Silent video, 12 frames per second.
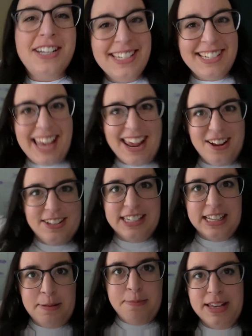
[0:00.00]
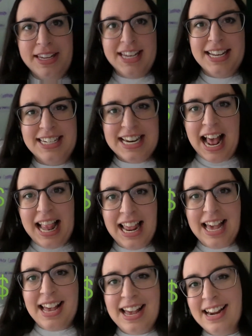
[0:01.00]
to scale to the $1
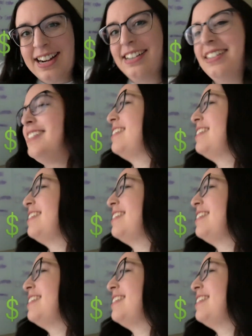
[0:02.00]
million.